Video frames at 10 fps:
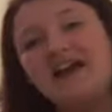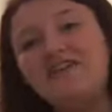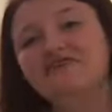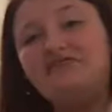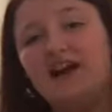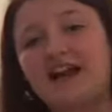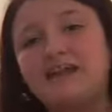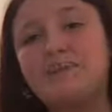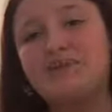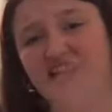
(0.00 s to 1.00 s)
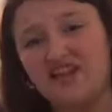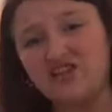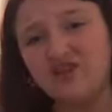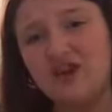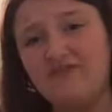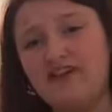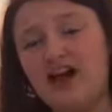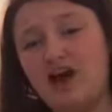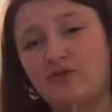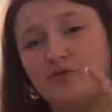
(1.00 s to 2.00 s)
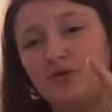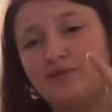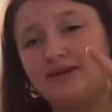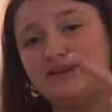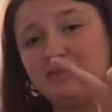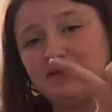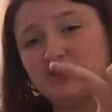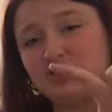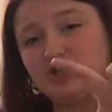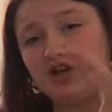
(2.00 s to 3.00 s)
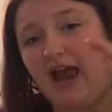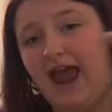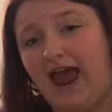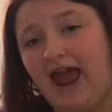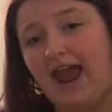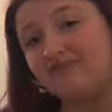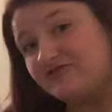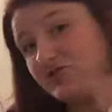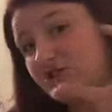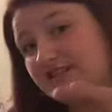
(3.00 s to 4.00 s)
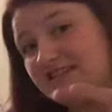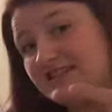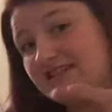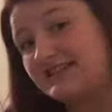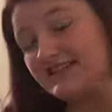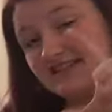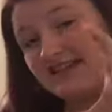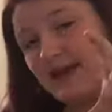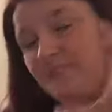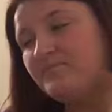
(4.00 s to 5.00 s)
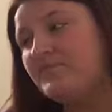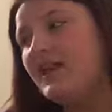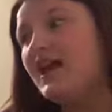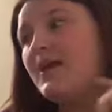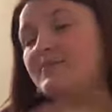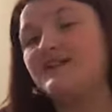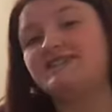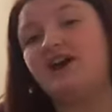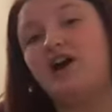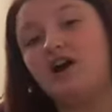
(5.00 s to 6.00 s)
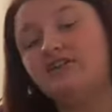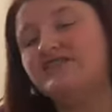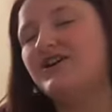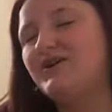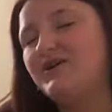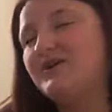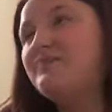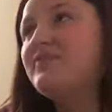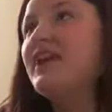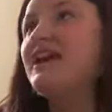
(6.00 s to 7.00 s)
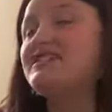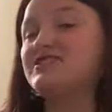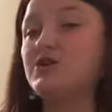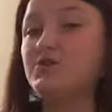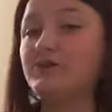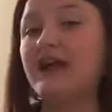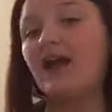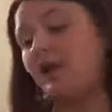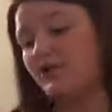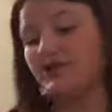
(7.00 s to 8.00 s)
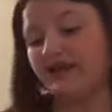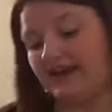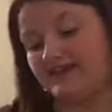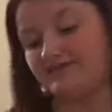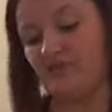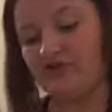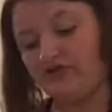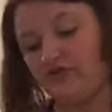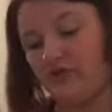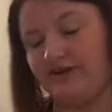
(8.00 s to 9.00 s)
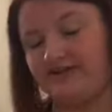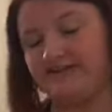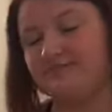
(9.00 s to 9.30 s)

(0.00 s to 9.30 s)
I can find a picture of it, I will put the picture after this clip, because I also, so we got our kids more than toys.